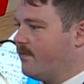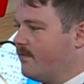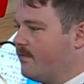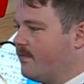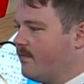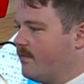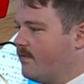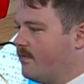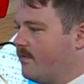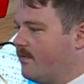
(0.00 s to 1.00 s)

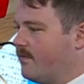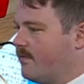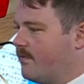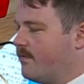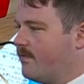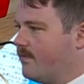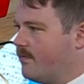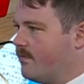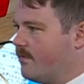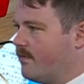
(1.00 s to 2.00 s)

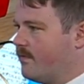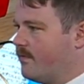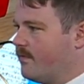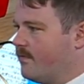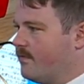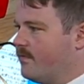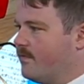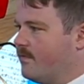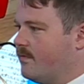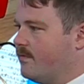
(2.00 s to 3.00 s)

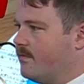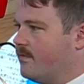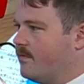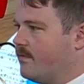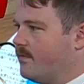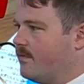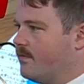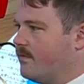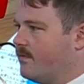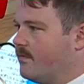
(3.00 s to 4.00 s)

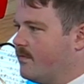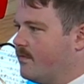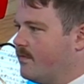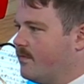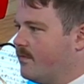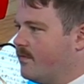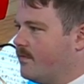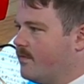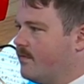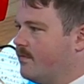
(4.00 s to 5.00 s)

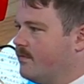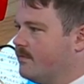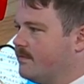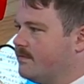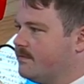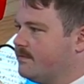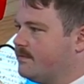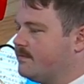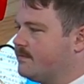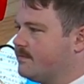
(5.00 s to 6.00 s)

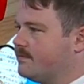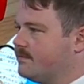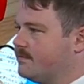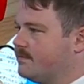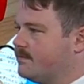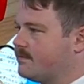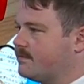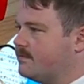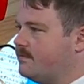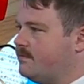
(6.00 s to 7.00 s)

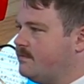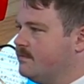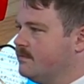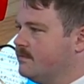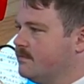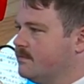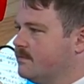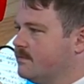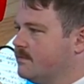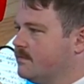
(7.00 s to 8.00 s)
This person isn't speaking.